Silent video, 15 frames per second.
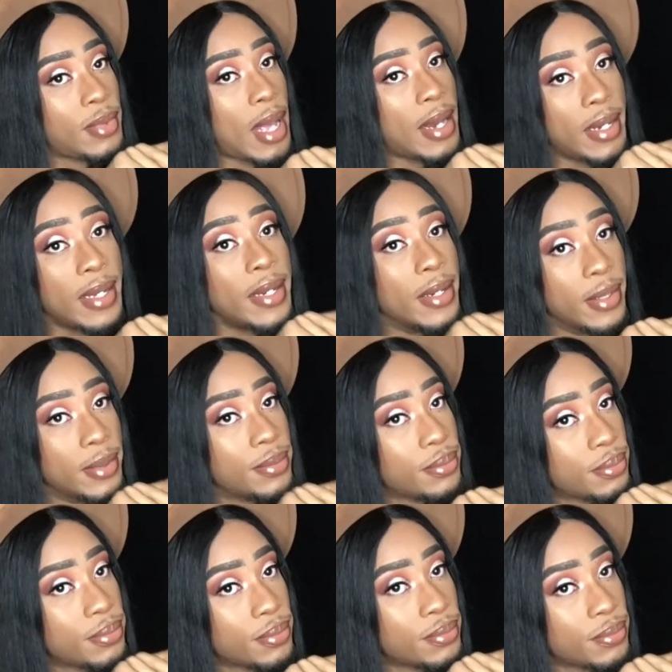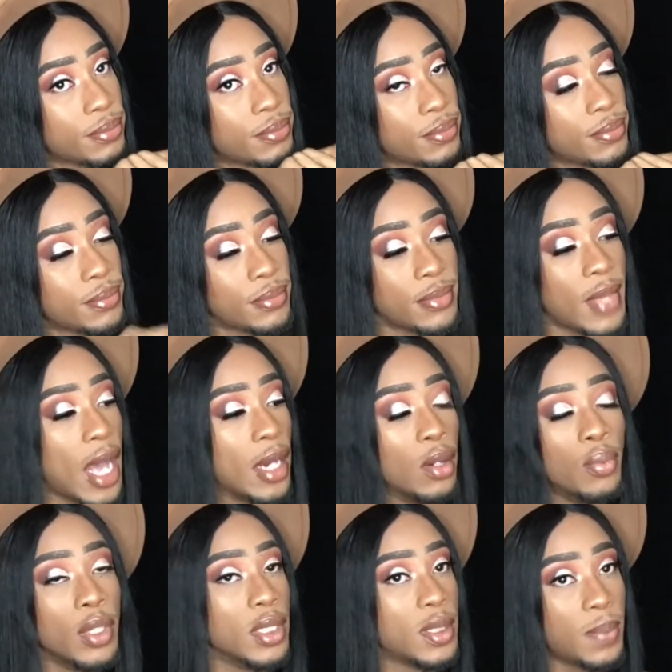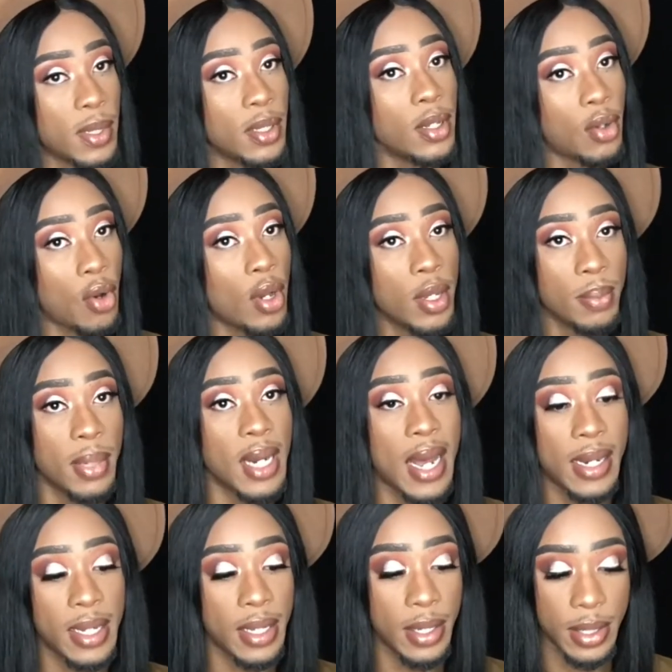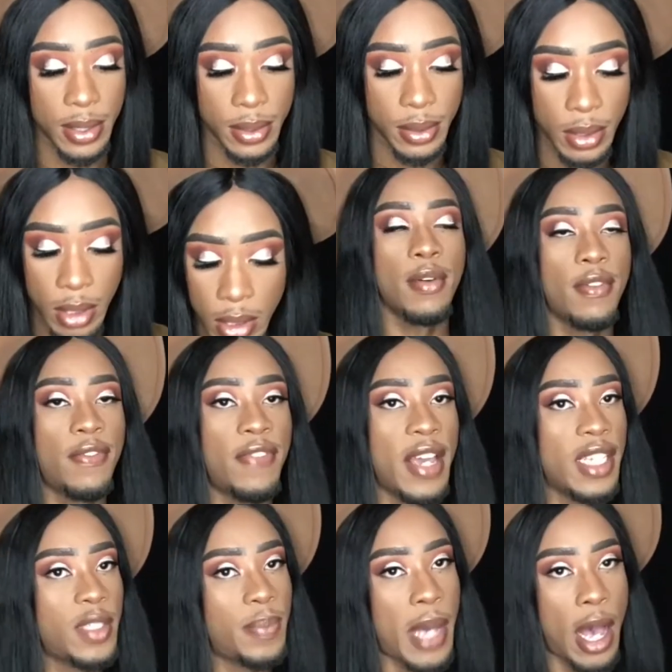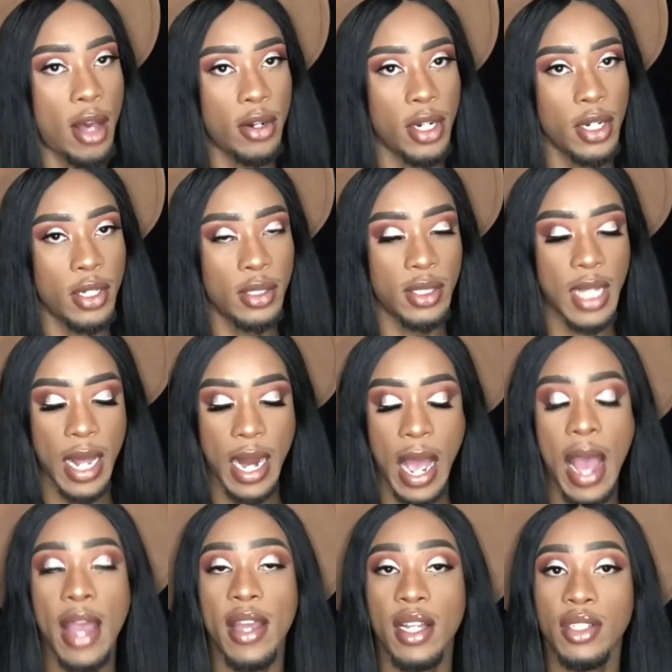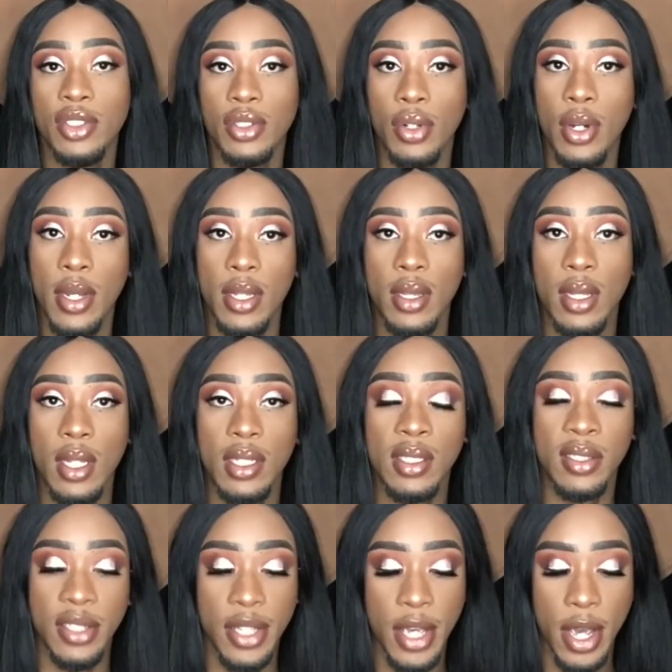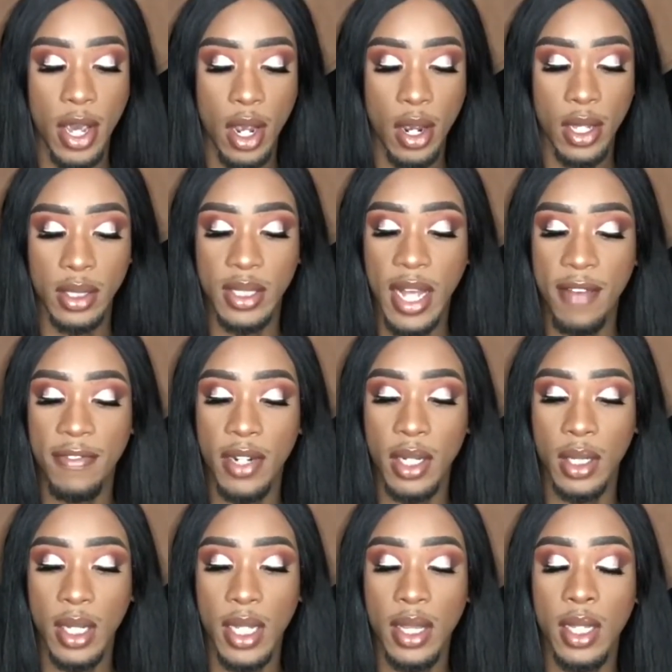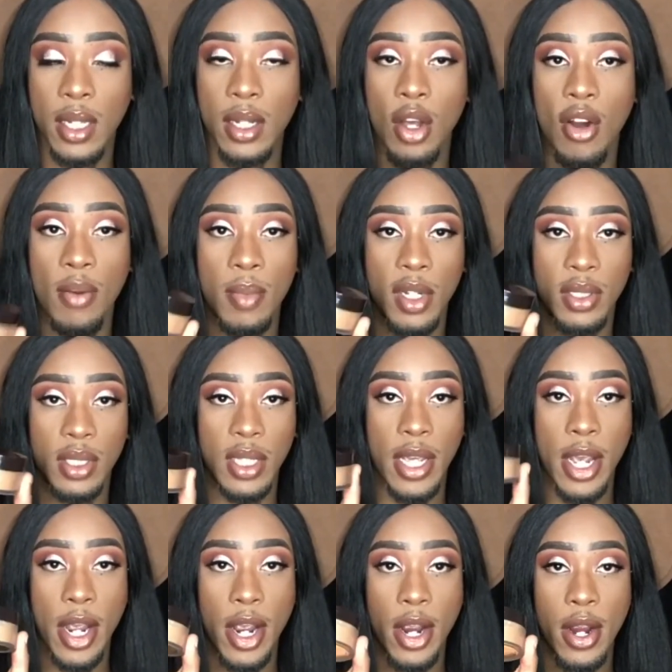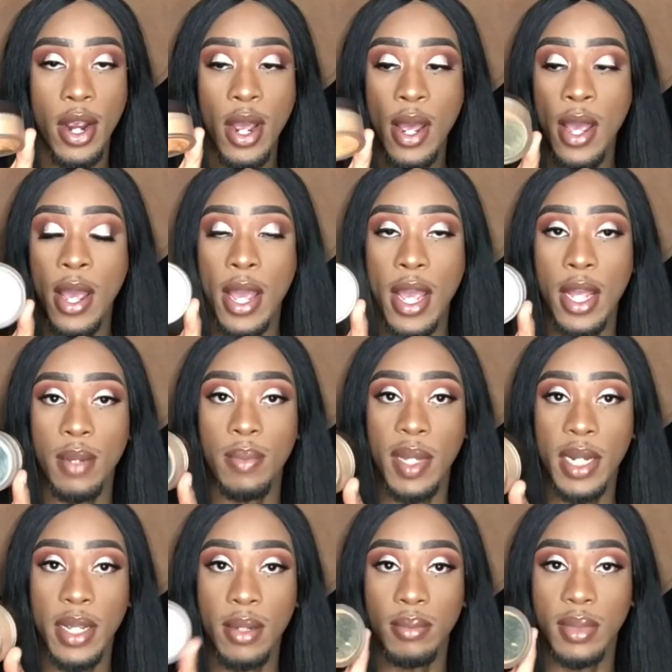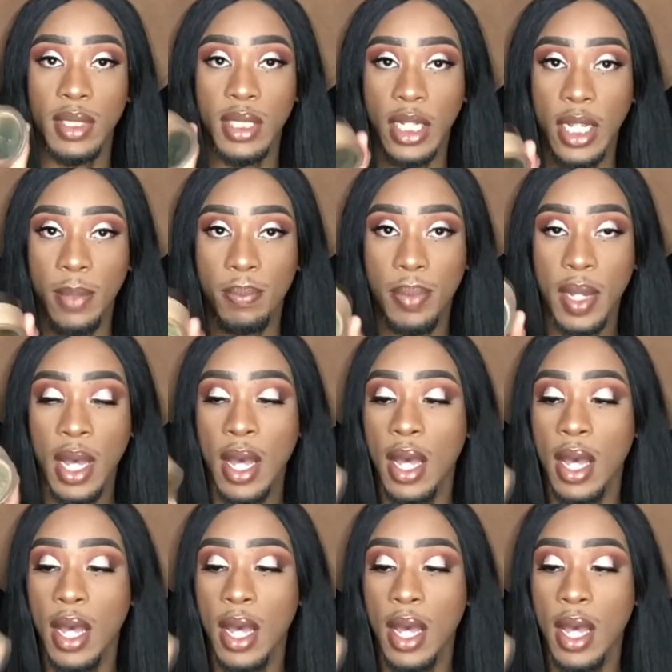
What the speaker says: I need it. I don't want to spend the coin, but I need it. Face powders that I enjoyed this year is definitely the Laura Mercier and Medium Deep.